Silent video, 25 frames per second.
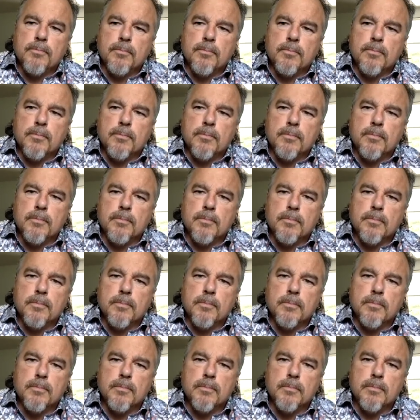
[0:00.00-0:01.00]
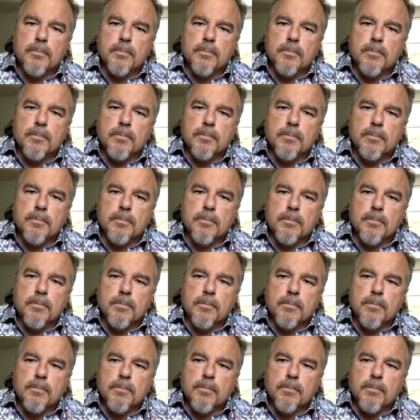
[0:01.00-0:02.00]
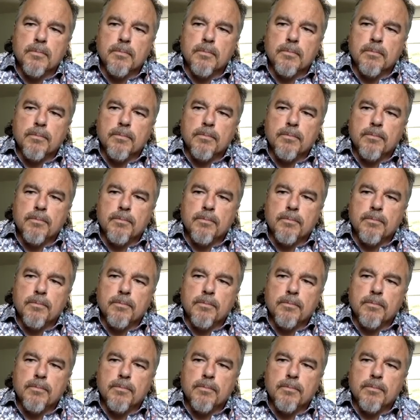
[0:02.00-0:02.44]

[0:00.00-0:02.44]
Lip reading: (not speaking)